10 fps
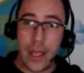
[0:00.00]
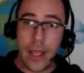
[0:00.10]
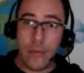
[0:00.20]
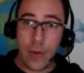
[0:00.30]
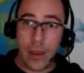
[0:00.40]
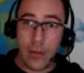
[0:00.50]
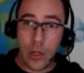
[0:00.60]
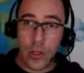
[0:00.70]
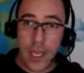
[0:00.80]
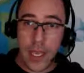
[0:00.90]
If you have a
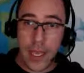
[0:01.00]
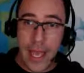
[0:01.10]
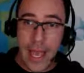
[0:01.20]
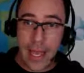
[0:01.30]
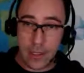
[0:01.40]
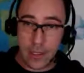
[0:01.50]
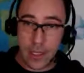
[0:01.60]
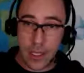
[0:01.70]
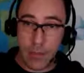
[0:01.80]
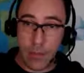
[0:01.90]
look here at
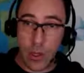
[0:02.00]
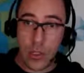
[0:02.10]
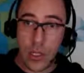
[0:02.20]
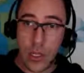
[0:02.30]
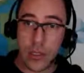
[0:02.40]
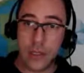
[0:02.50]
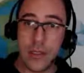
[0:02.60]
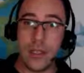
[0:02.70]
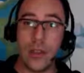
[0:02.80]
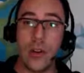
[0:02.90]

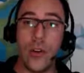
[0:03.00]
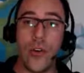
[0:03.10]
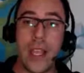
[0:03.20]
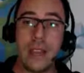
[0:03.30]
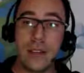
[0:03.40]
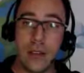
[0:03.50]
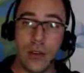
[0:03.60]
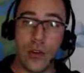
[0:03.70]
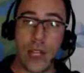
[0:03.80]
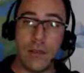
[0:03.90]
emoticons, great
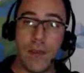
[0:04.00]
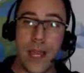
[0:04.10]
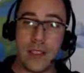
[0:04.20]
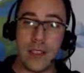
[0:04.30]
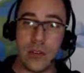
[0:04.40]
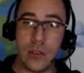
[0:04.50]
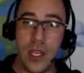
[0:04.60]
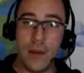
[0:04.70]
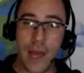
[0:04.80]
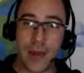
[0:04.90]
place to
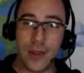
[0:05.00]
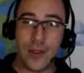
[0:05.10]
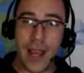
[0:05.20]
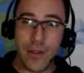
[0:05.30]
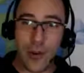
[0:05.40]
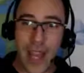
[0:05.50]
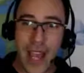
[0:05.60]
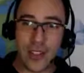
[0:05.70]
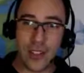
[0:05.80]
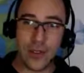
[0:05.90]
be able to have a
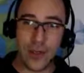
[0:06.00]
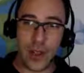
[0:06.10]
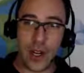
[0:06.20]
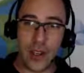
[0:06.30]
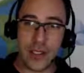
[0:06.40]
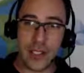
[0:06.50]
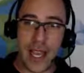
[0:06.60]
reaction for the class.